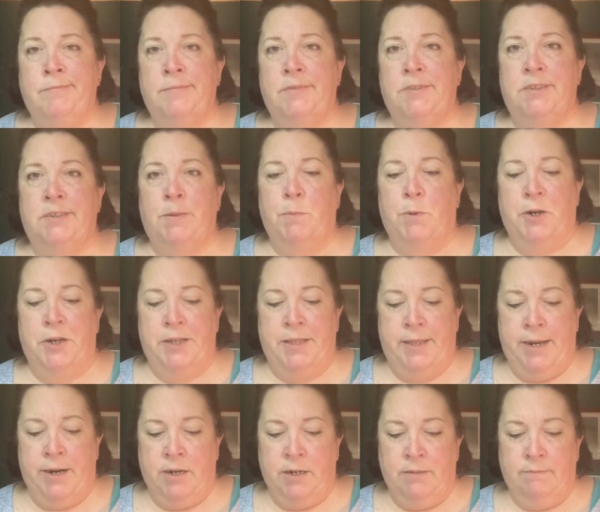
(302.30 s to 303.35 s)
somewhere in
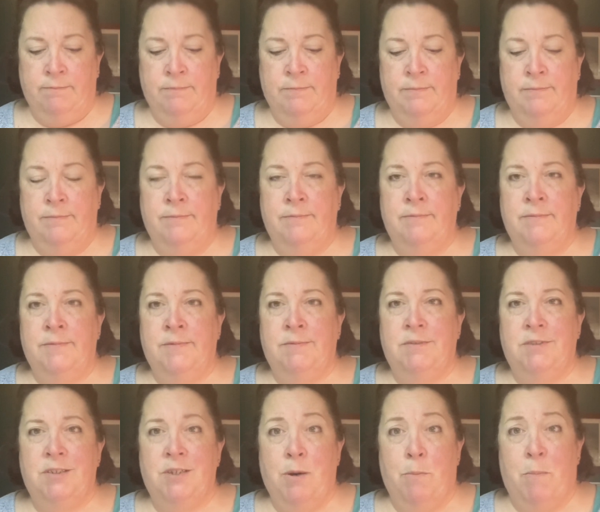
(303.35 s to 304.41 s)
there,
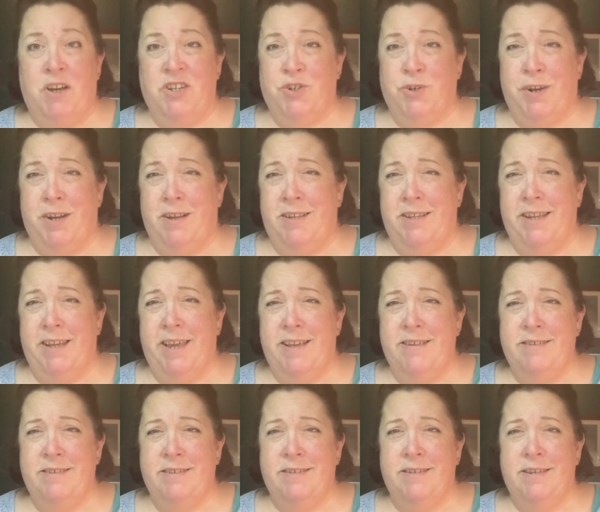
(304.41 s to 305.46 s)
near Montreal, I
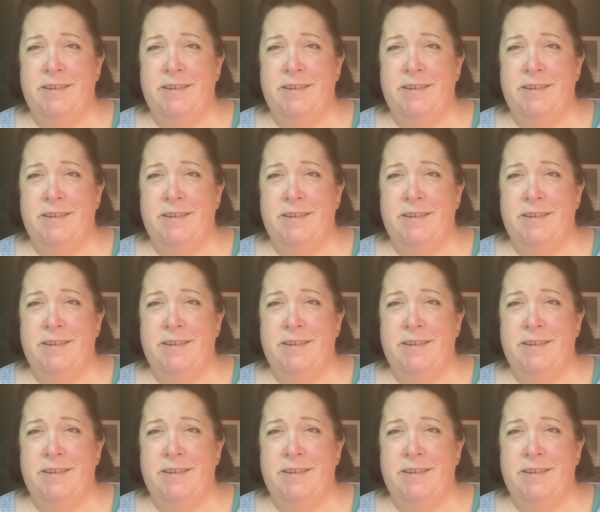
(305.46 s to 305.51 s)
guess.